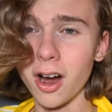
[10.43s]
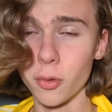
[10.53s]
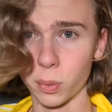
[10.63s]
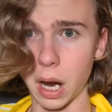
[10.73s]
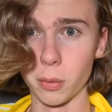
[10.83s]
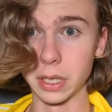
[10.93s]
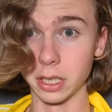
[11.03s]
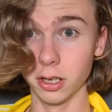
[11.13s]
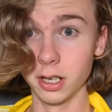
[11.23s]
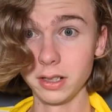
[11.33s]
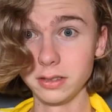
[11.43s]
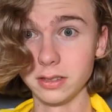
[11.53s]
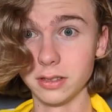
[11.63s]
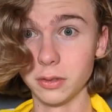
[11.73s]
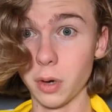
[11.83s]
Are we good?
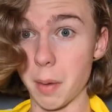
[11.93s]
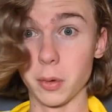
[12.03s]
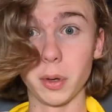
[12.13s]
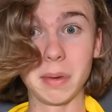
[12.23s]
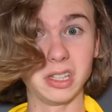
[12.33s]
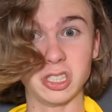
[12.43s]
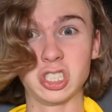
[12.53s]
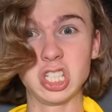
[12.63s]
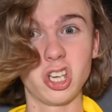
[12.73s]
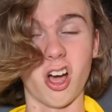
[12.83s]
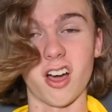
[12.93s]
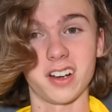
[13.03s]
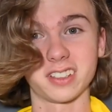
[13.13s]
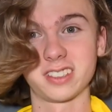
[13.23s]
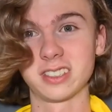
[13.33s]
I mean, we beat the
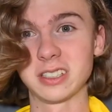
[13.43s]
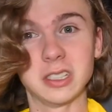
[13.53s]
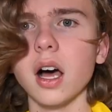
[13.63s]
Seahawks.